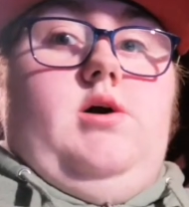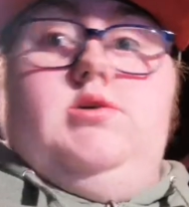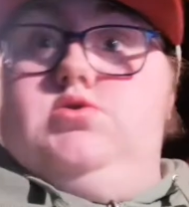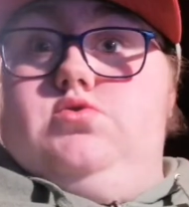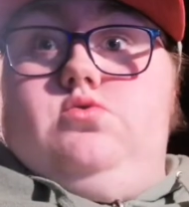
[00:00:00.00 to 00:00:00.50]

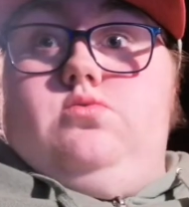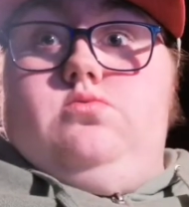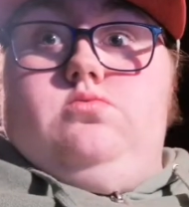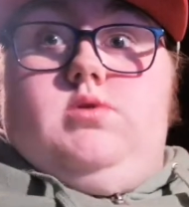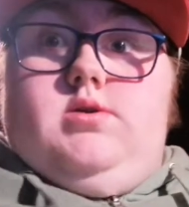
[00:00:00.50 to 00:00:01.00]
I don't know
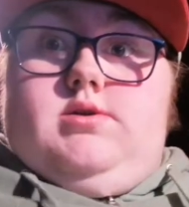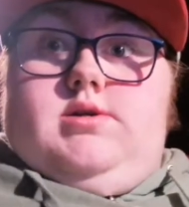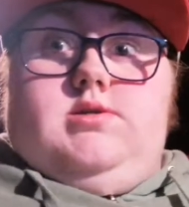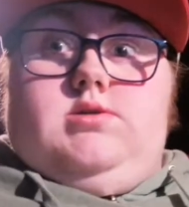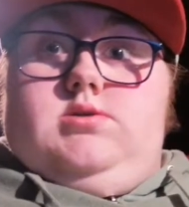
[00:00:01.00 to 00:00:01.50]
whether
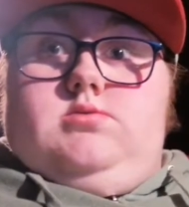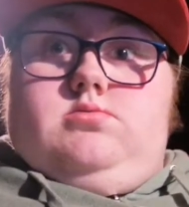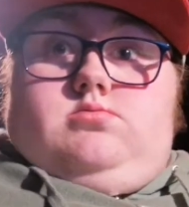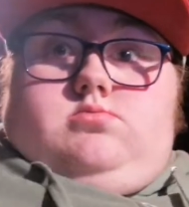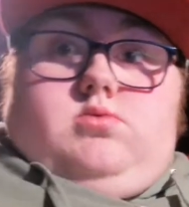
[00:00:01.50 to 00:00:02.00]
it is
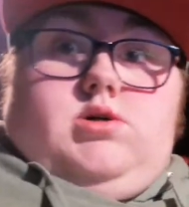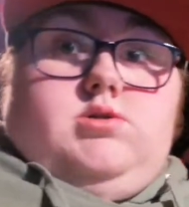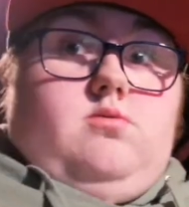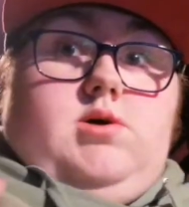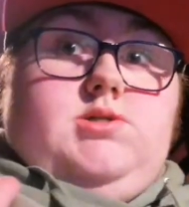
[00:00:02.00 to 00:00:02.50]

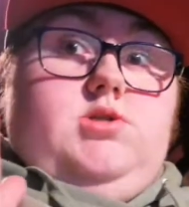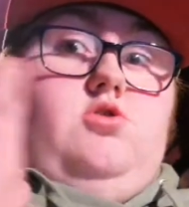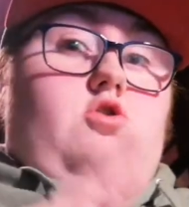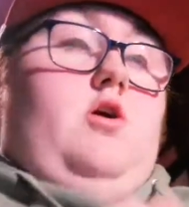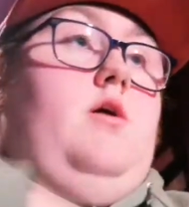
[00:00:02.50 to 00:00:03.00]
was or wasn't
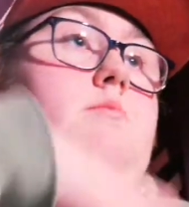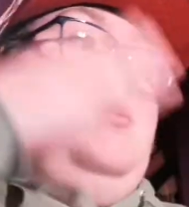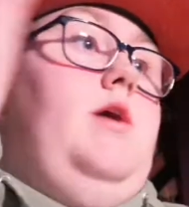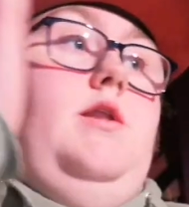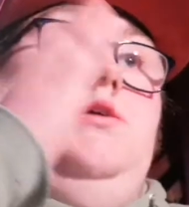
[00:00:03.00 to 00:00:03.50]
a try. I'm
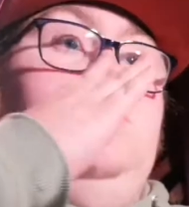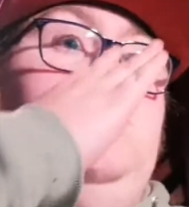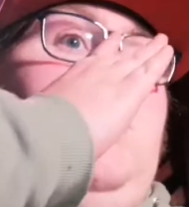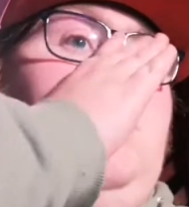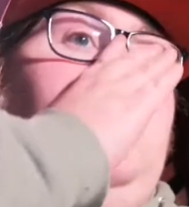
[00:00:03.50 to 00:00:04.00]
not getting
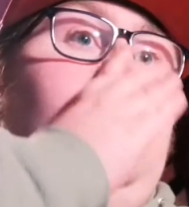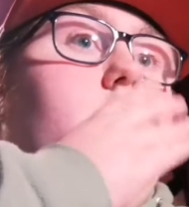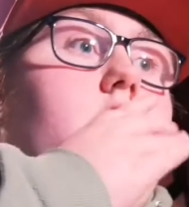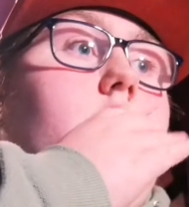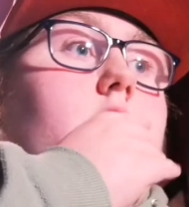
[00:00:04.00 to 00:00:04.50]
into that.
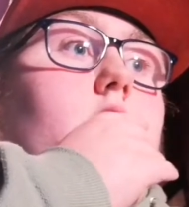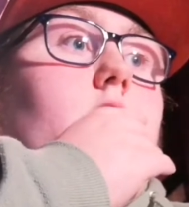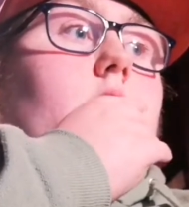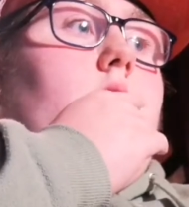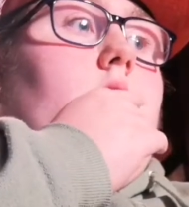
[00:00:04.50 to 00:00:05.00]

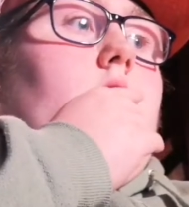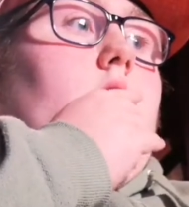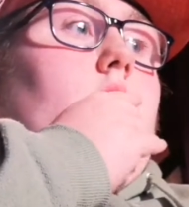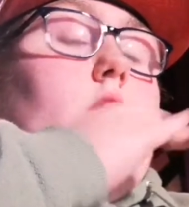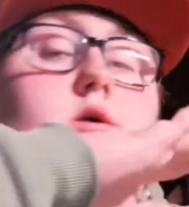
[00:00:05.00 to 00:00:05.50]

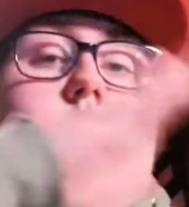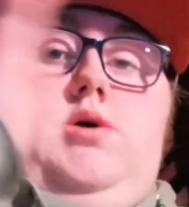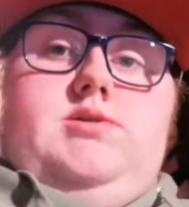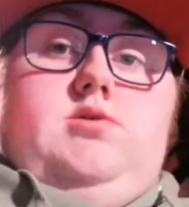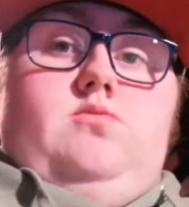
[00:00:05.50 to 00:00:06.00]
Whether it
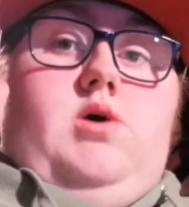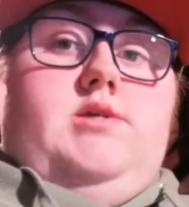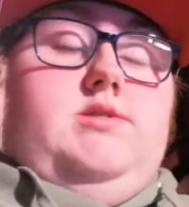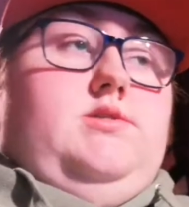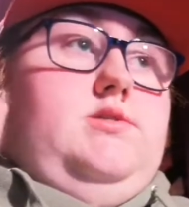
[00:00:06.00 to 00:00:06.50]
was or it
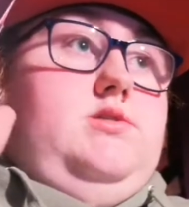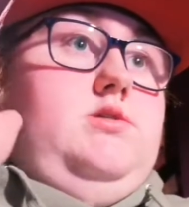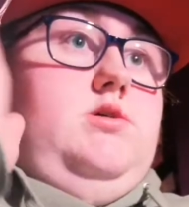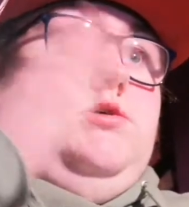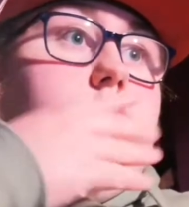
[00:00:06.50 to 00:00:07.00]

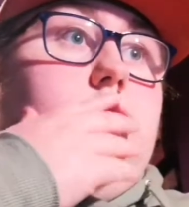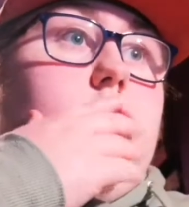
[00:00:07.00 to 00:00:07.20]
wasn't.